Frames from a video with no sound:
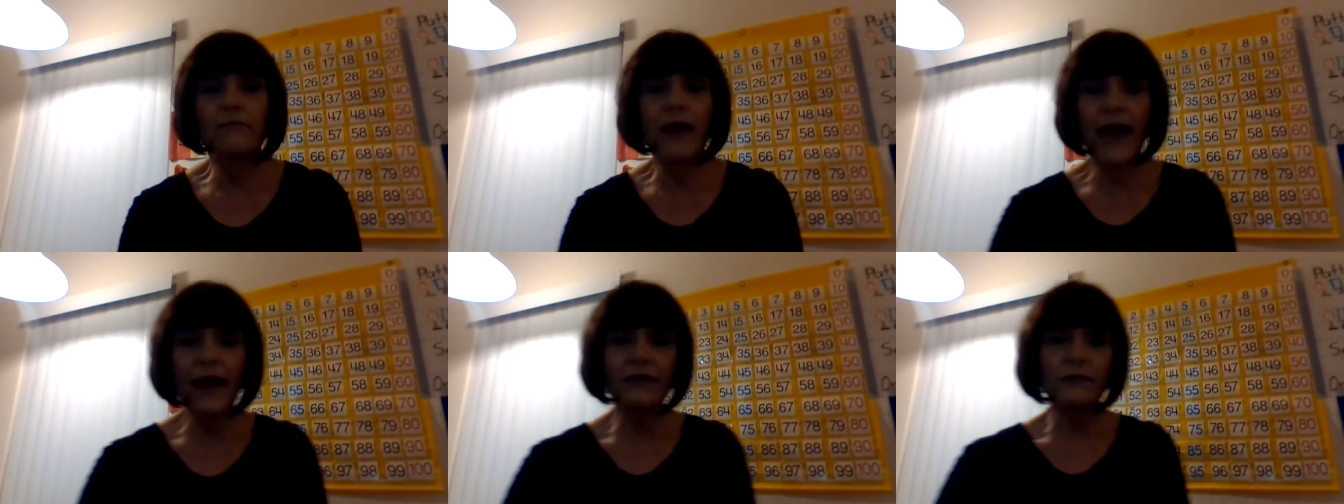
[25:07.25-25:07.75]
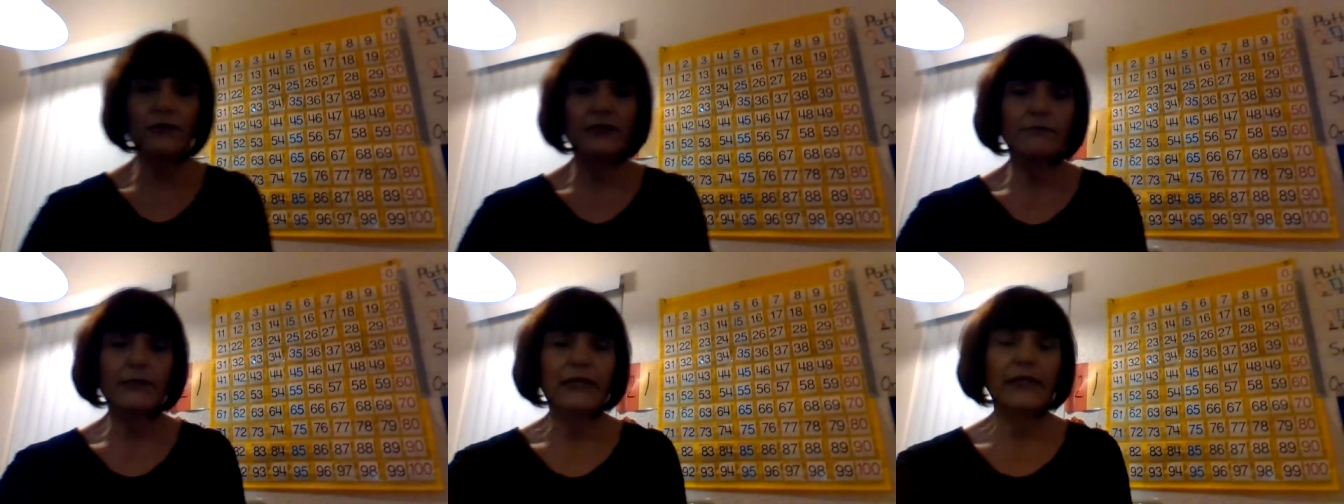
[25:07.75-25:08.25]
math with
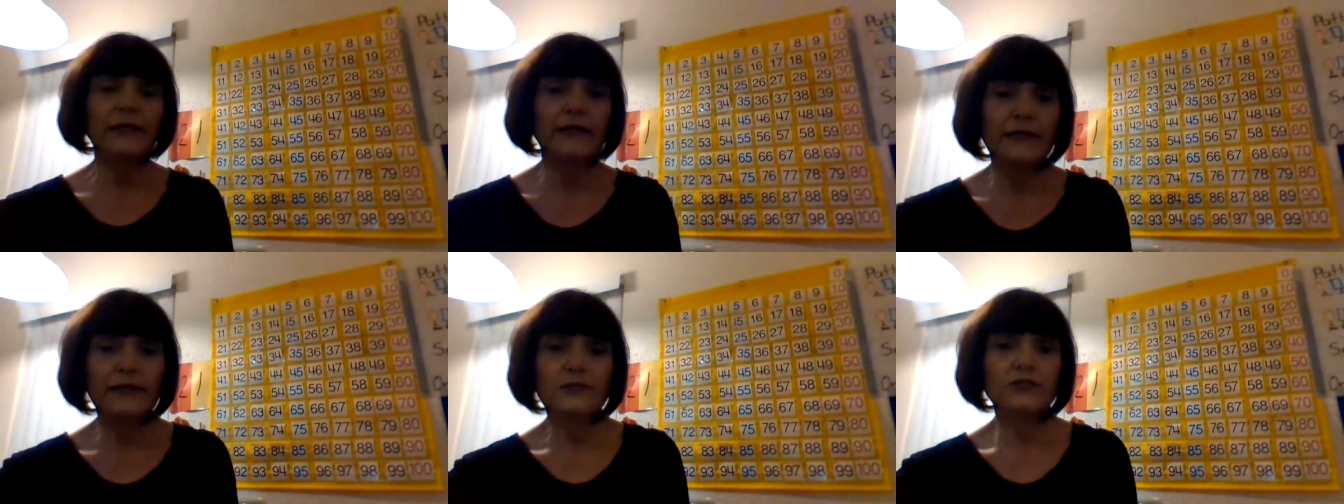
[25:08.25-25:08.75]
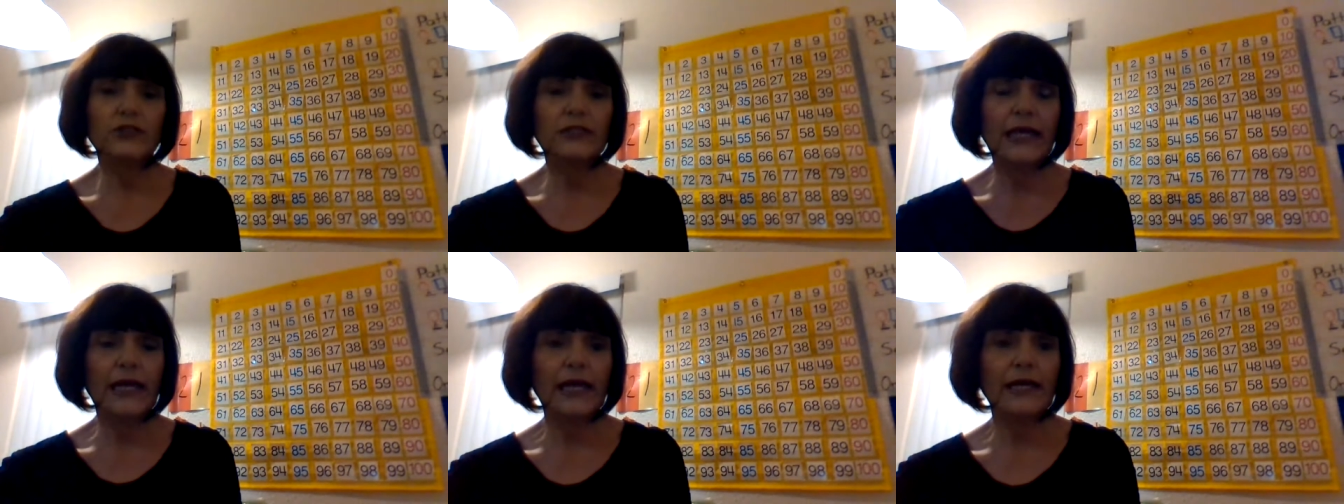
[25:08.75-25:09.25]
me
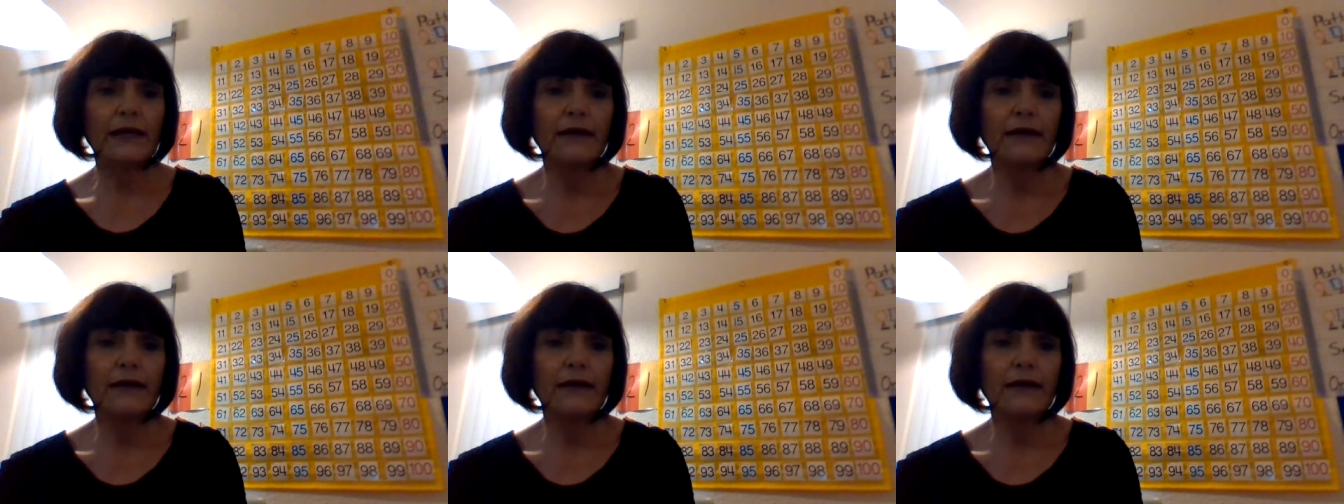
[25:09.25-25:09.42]
today.